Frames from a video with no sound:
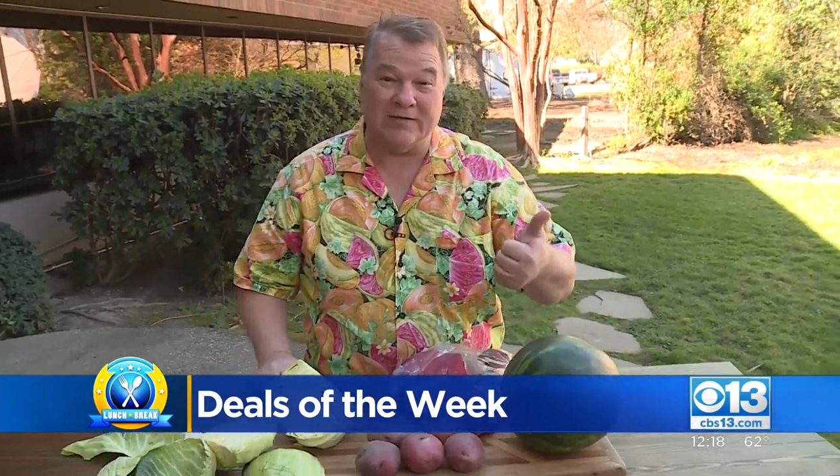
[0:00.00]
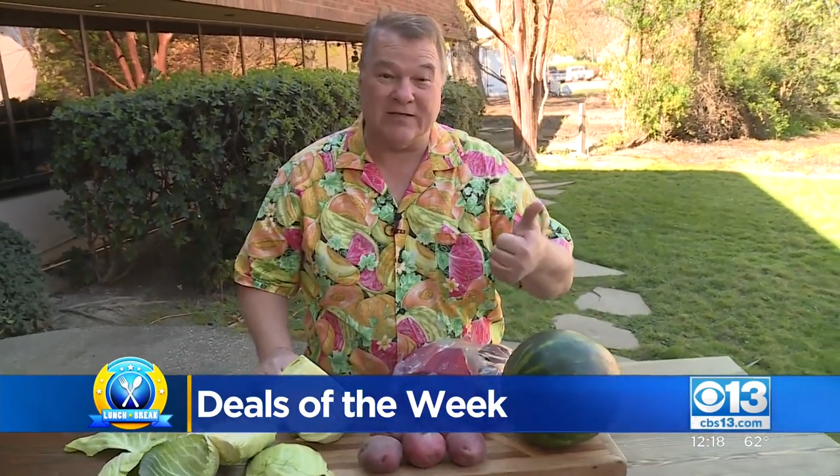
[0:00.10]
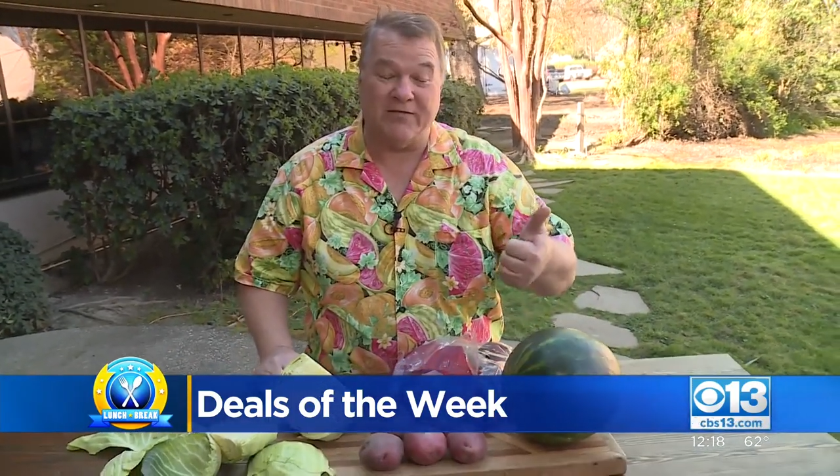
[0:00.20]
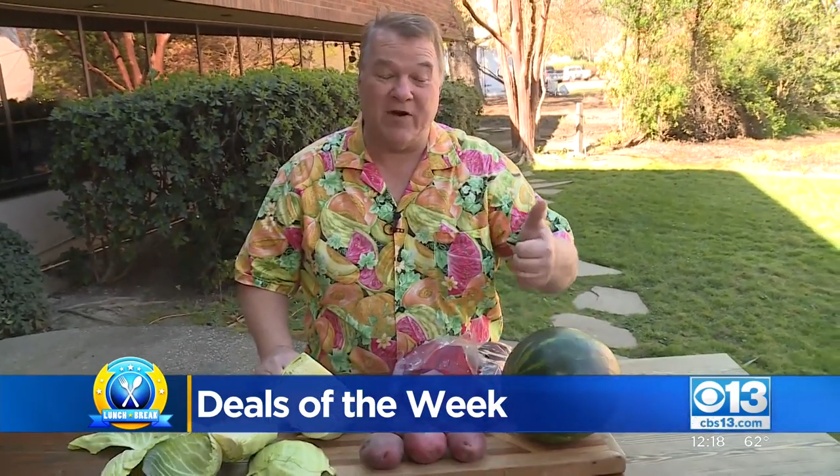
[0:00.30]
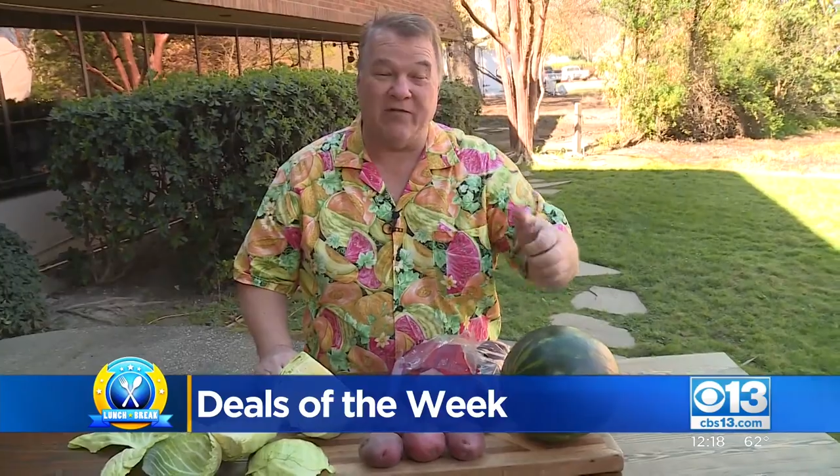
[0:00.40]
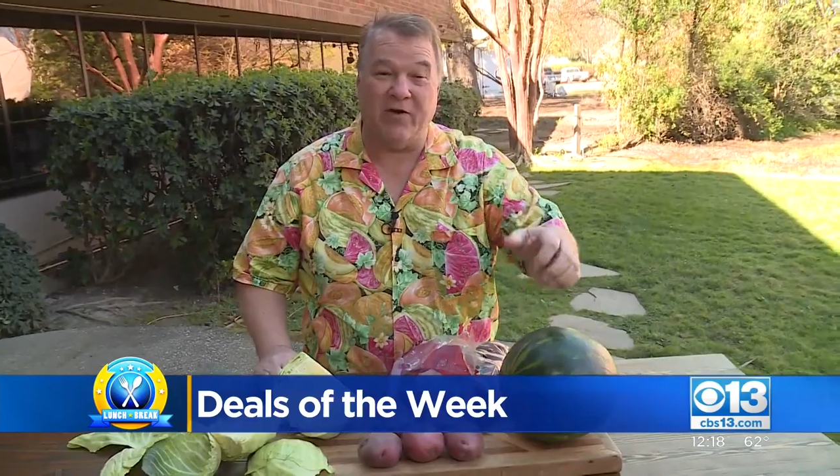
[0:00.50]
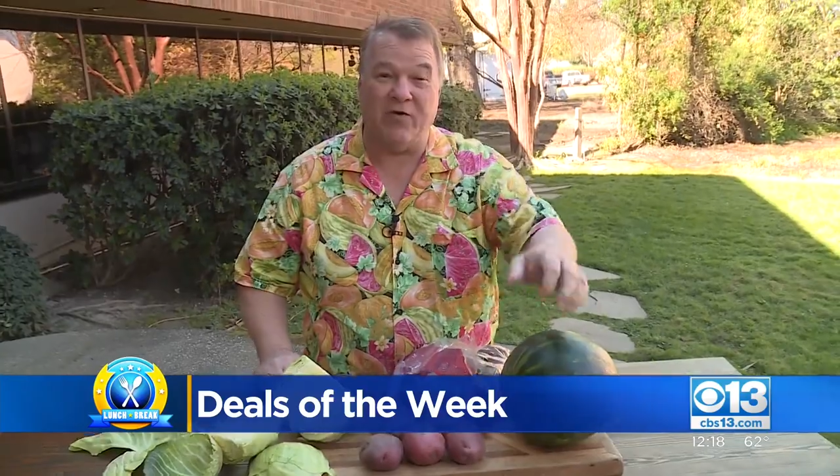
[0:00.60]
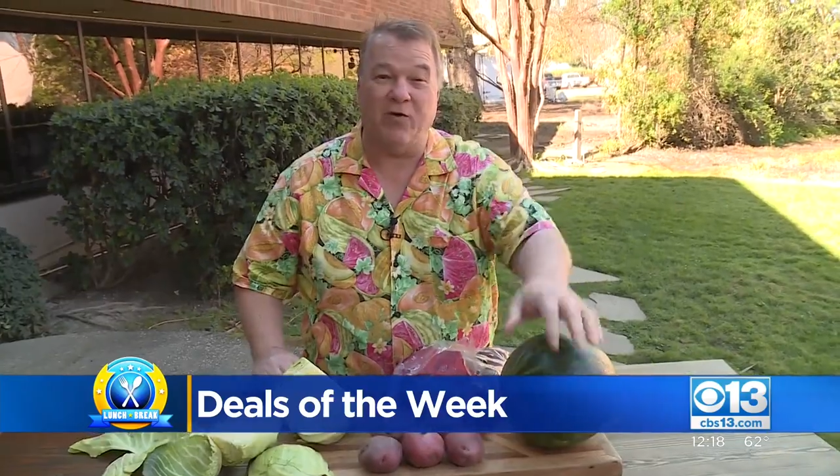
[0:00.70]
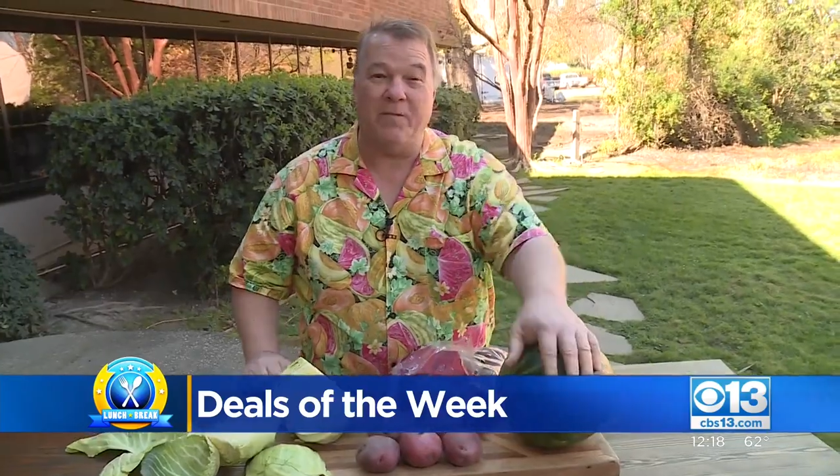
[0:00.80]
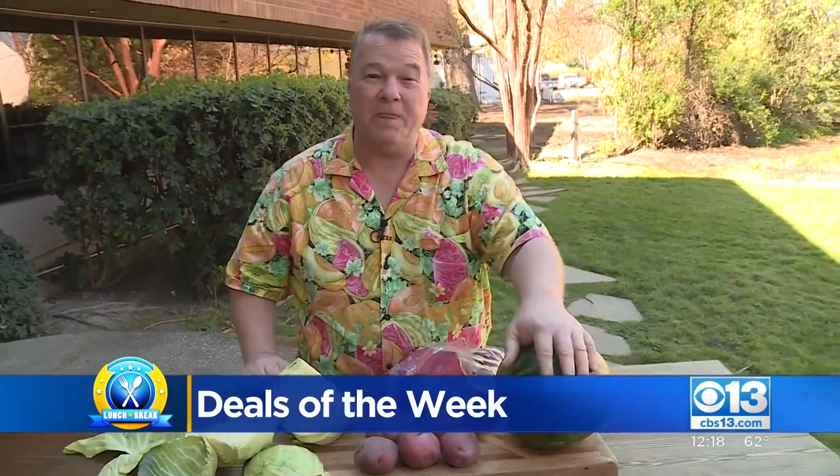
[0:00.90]
That's very, very
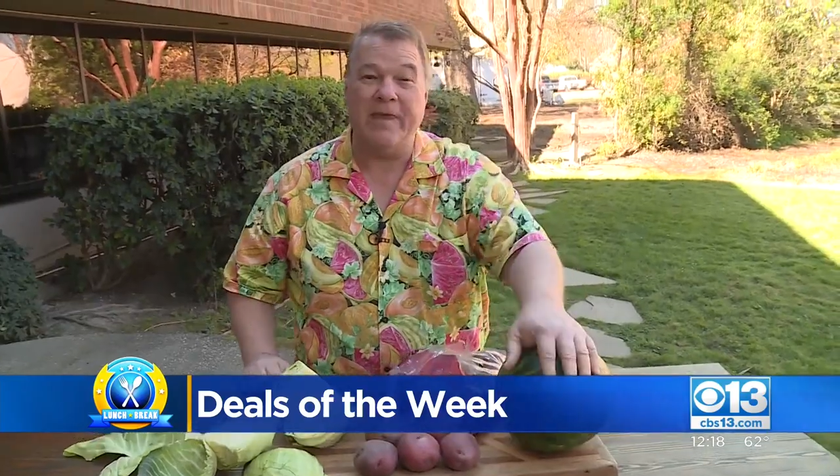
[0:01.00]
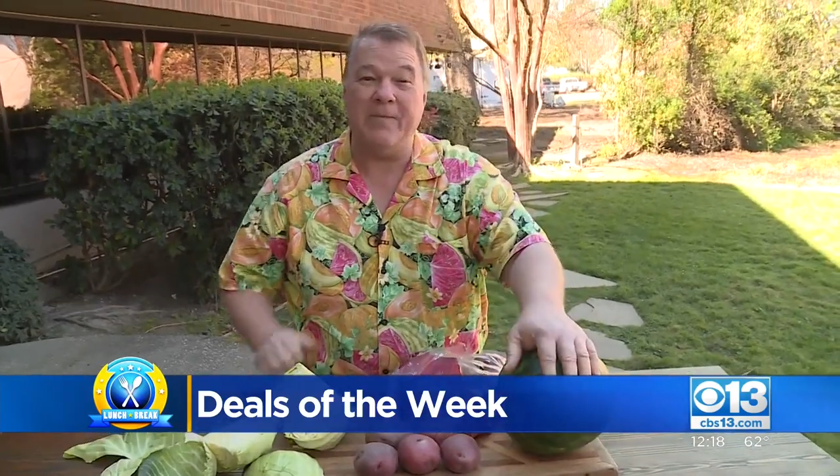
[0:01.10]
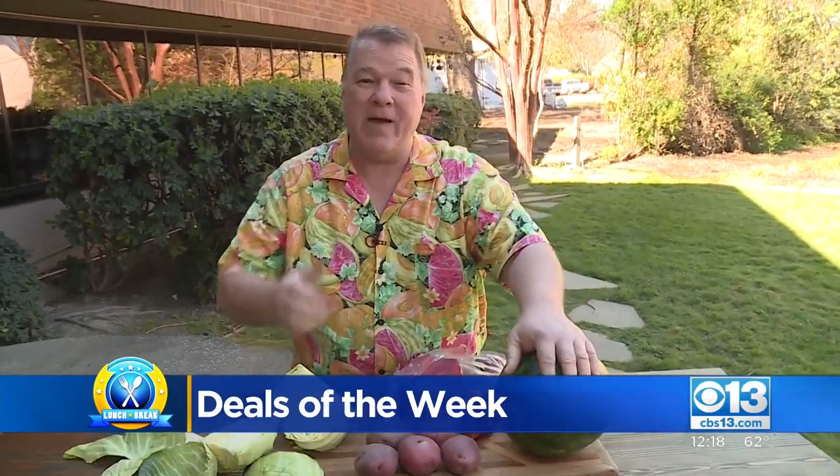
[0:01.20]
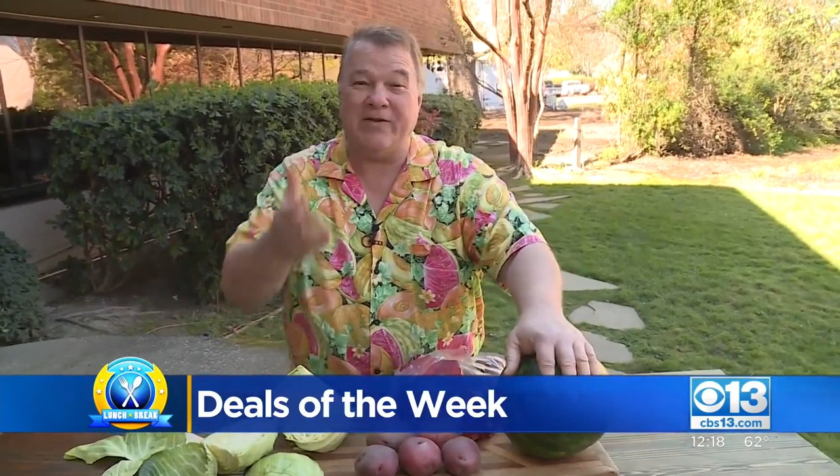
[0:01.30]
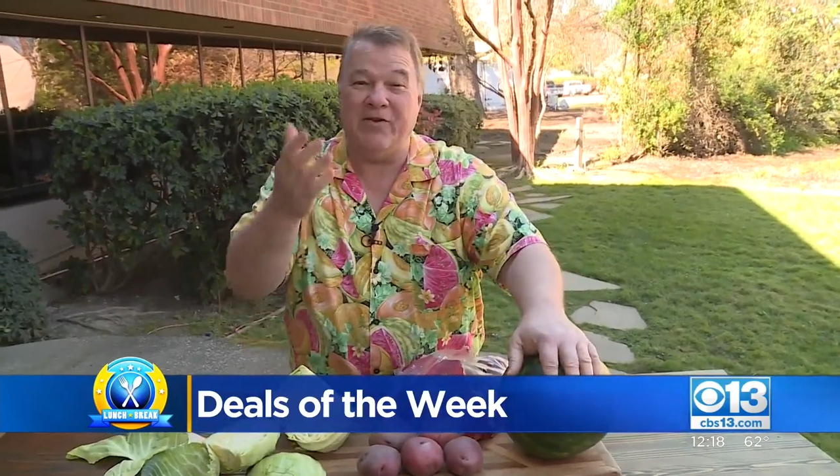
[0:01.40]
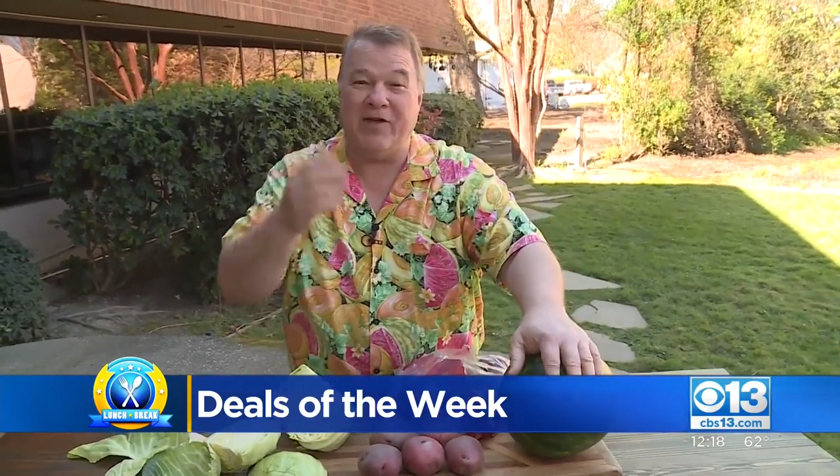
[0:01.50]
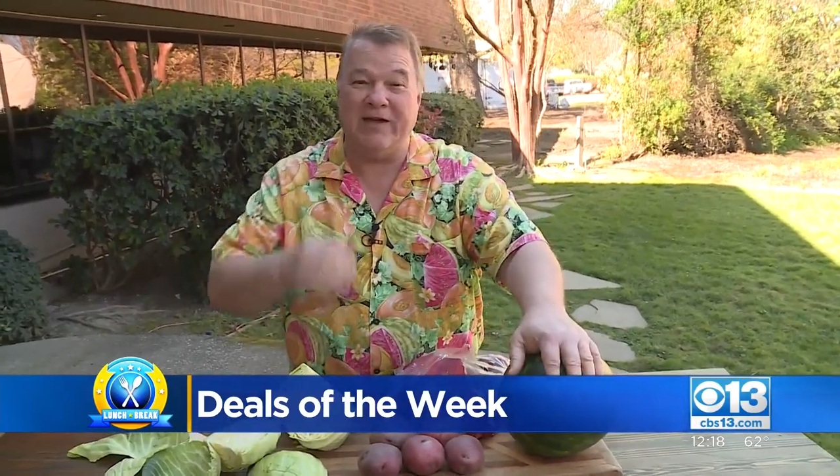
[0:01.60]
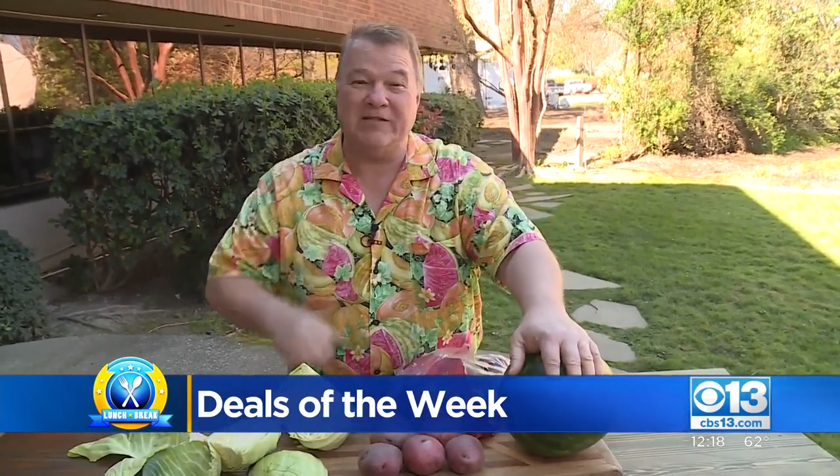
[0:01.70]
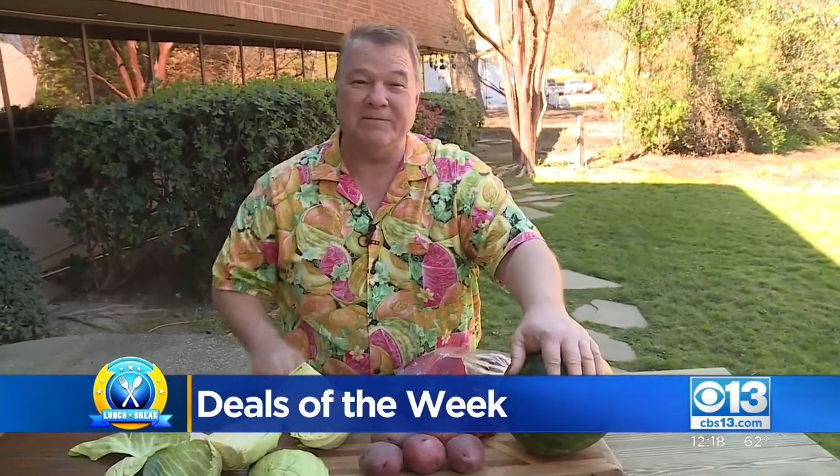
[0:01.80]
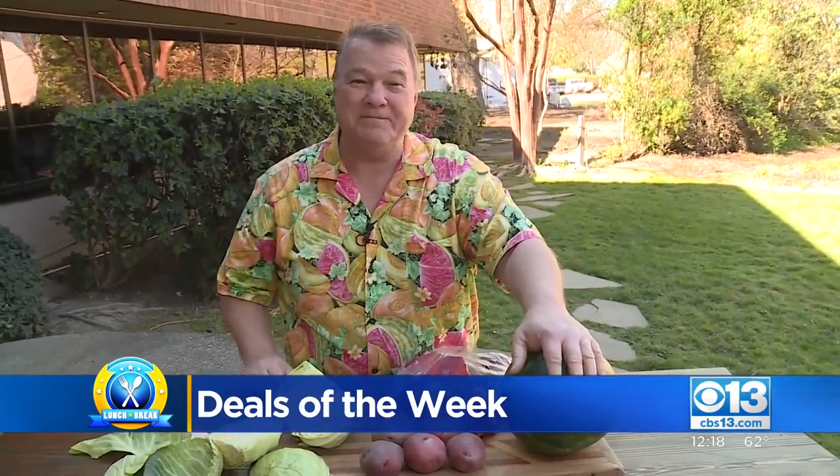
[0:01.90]
cool. Hey, back to you
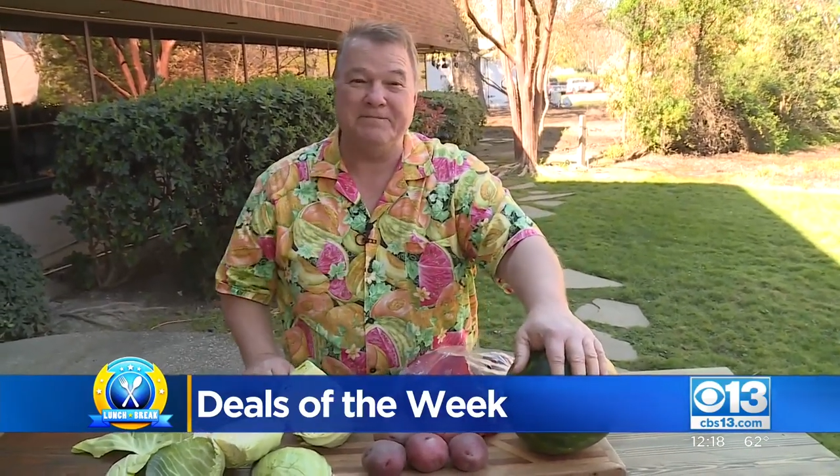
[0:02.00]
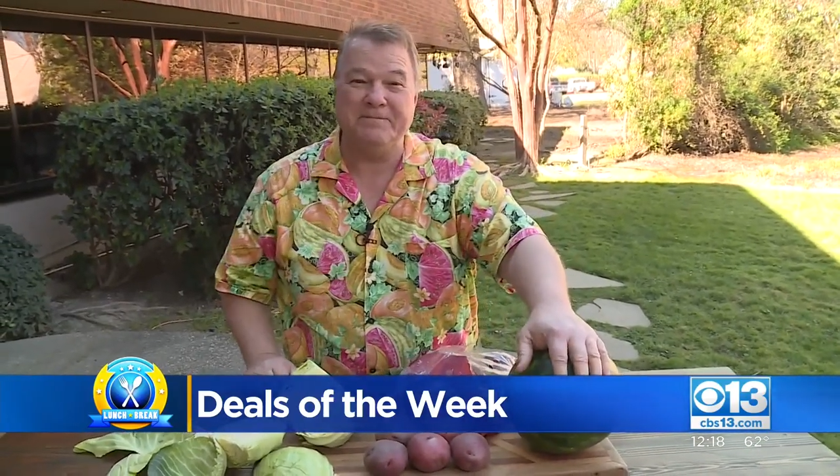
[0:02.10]
guys.